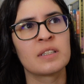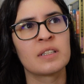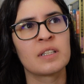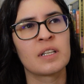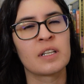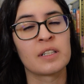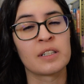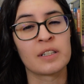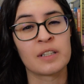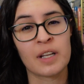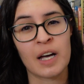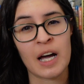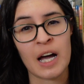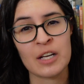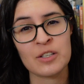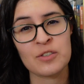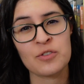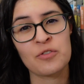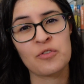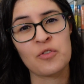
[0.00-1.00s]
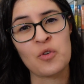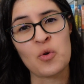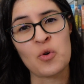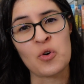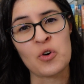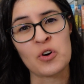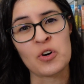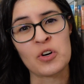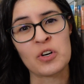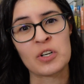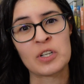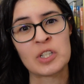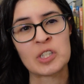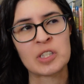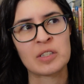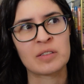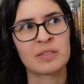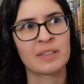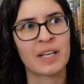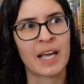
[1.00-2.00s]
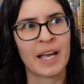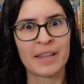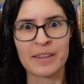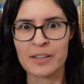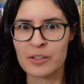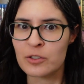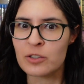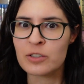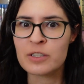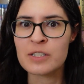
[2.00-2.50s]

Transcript: a lot for ethical